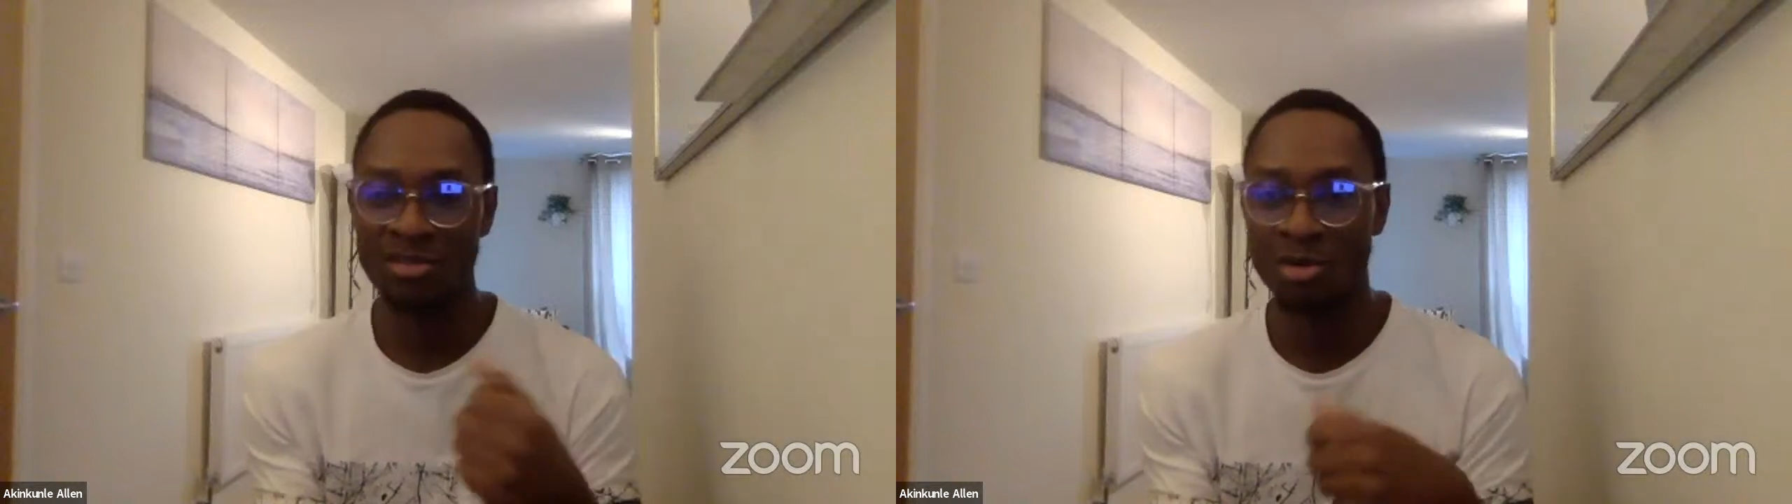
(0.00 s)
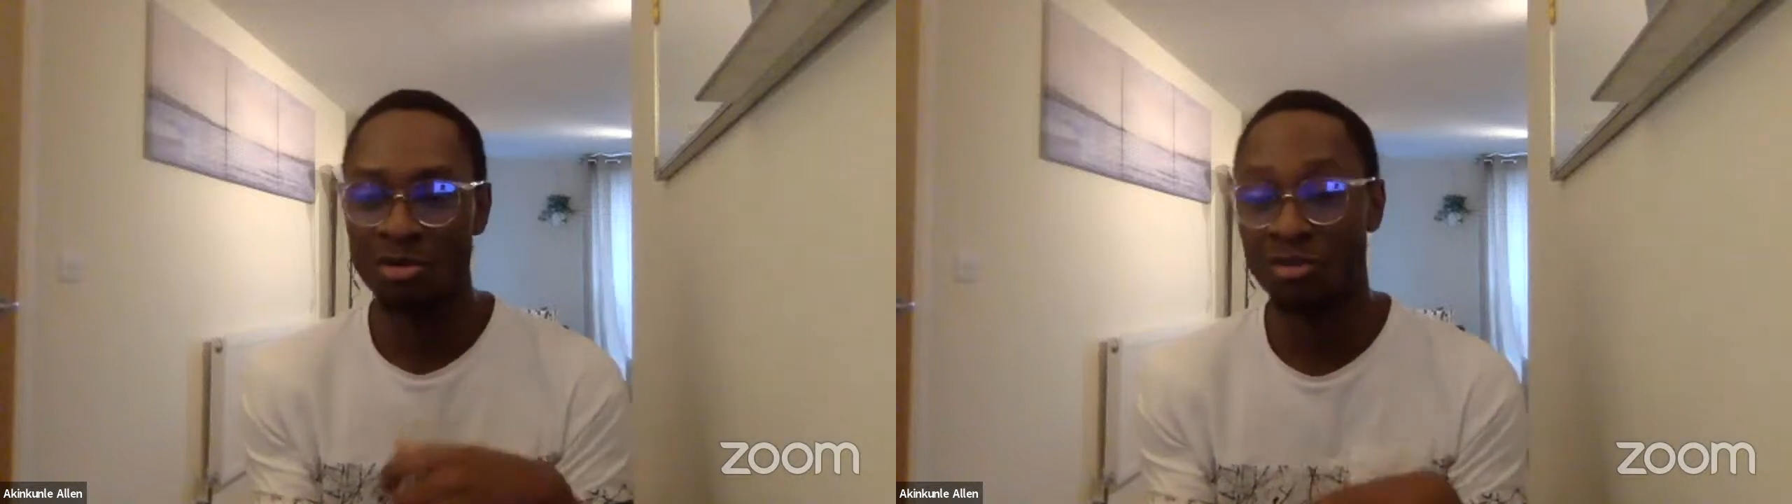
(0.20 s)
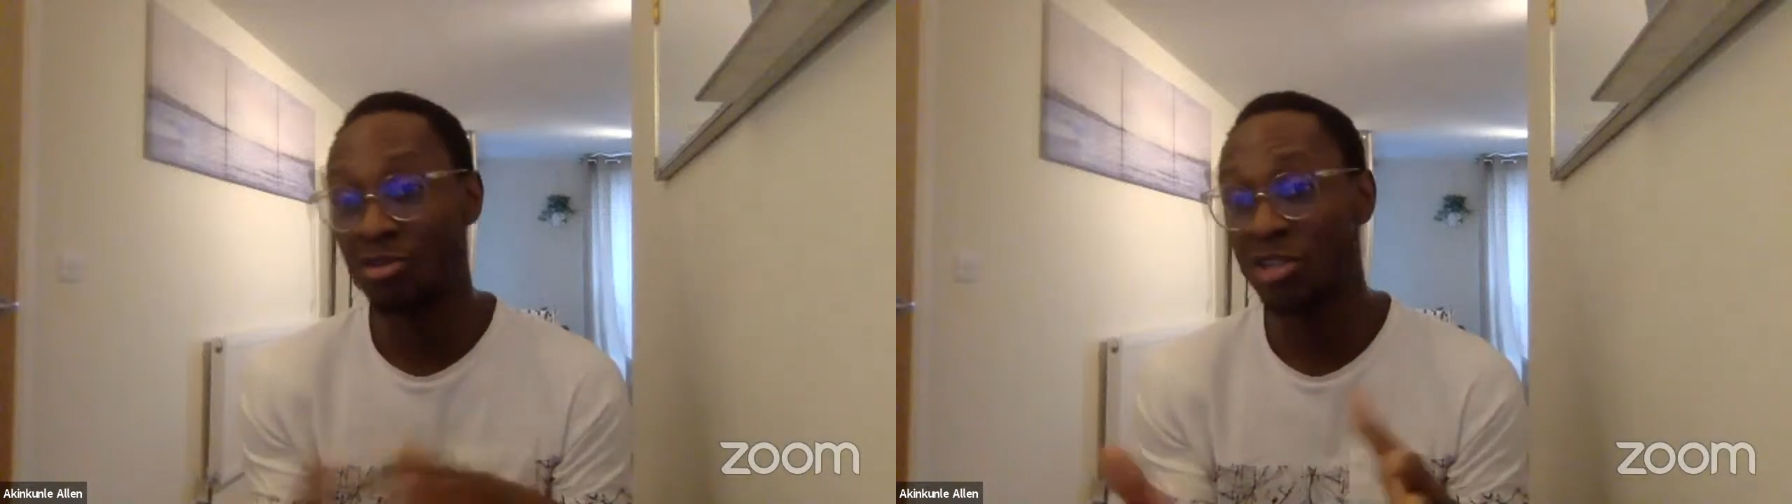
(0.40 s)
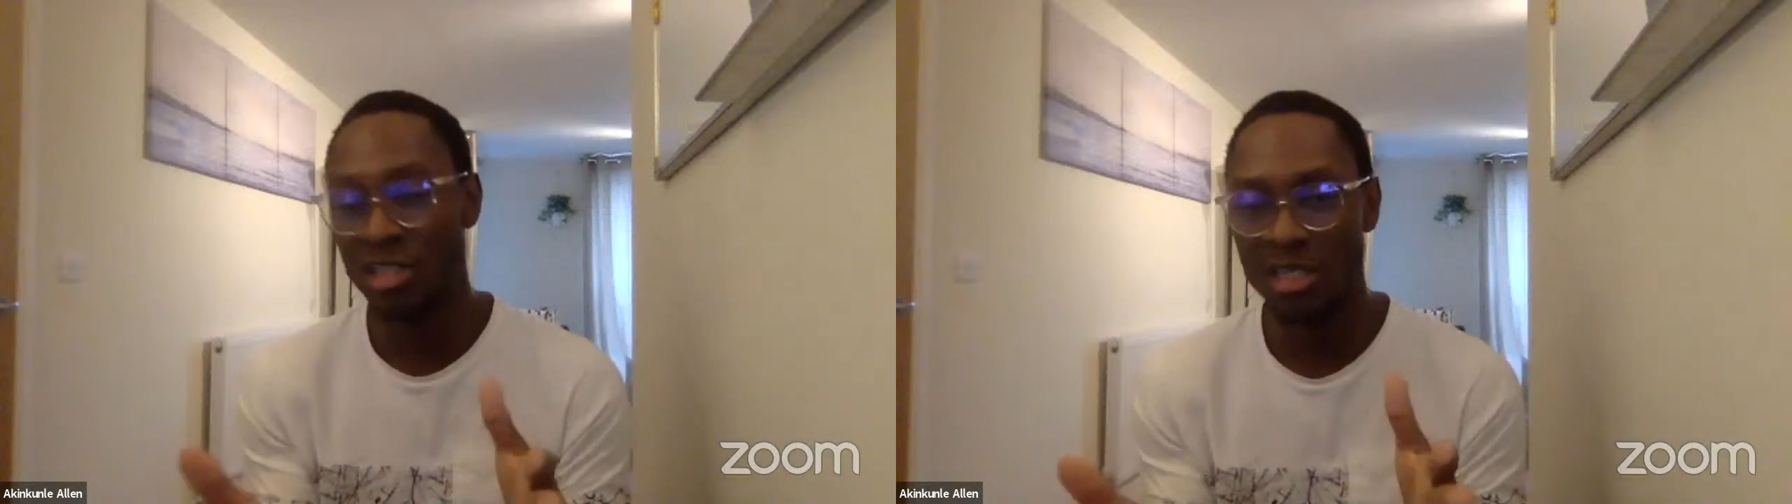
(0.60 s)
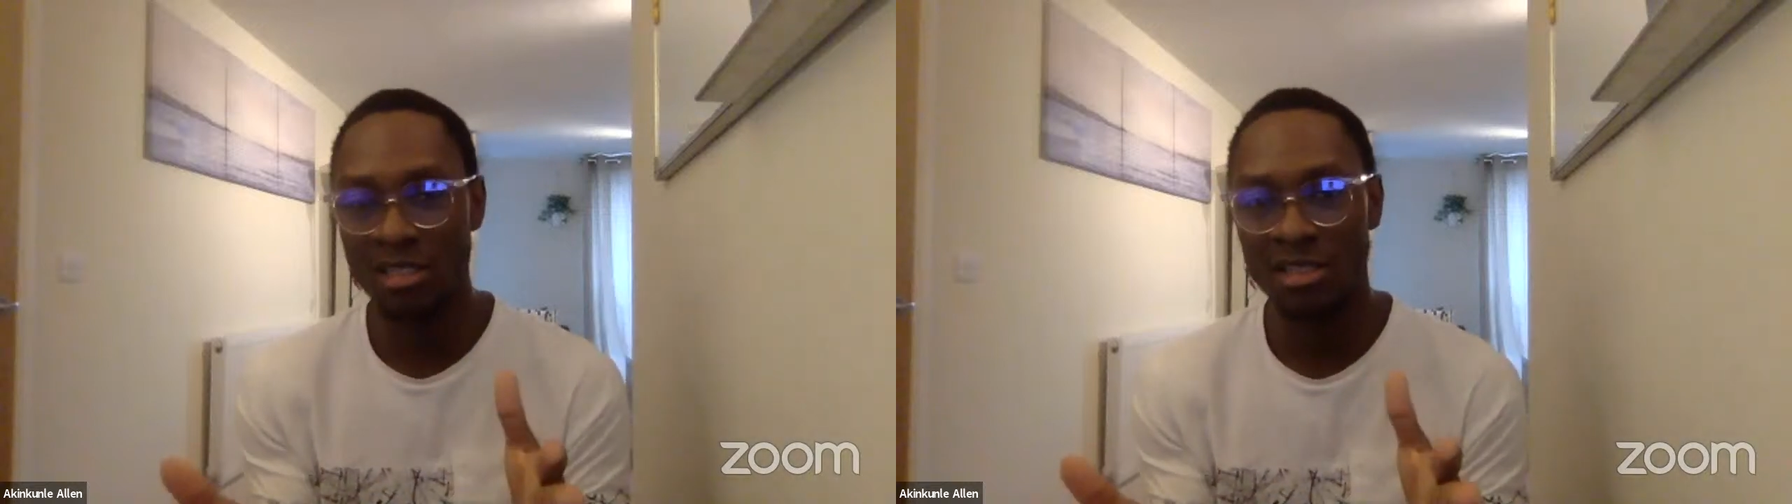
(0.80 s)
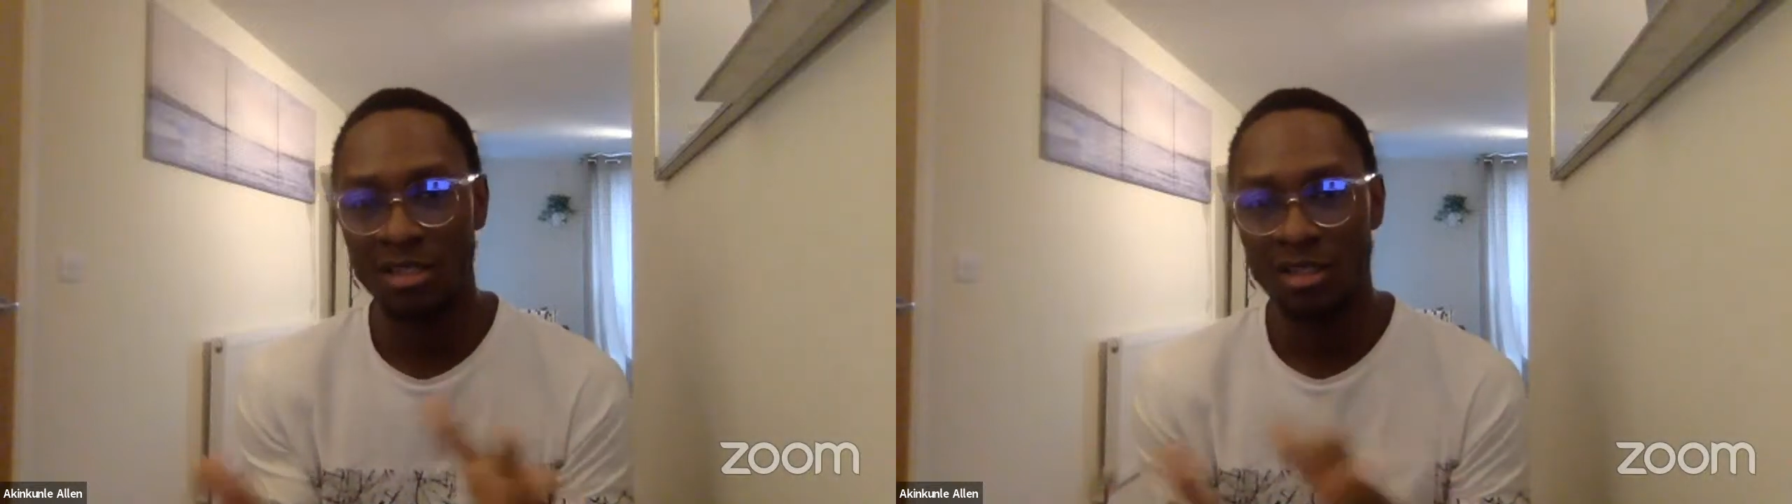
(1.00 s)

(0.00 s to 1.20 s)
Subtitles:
role for 3 years.